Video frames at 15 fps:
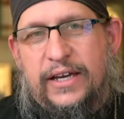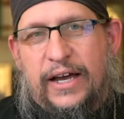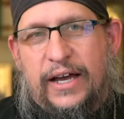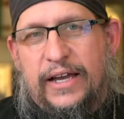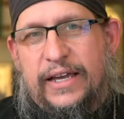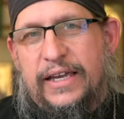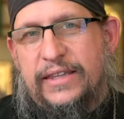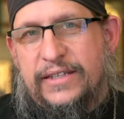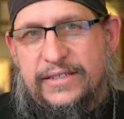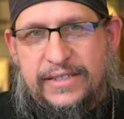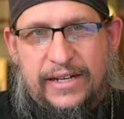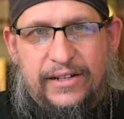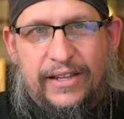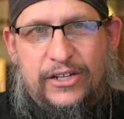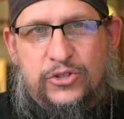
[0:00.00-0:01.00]
uh, in this
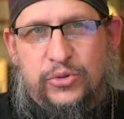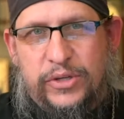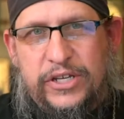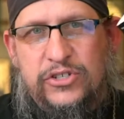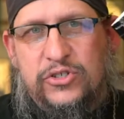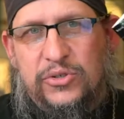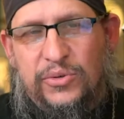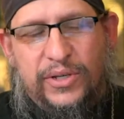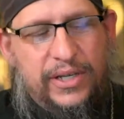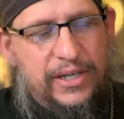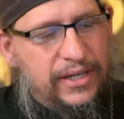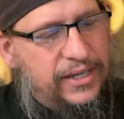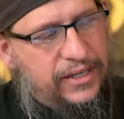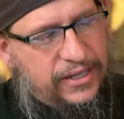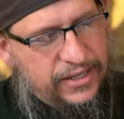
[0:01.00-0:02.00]
intellectual
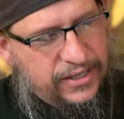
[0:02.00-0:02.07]
history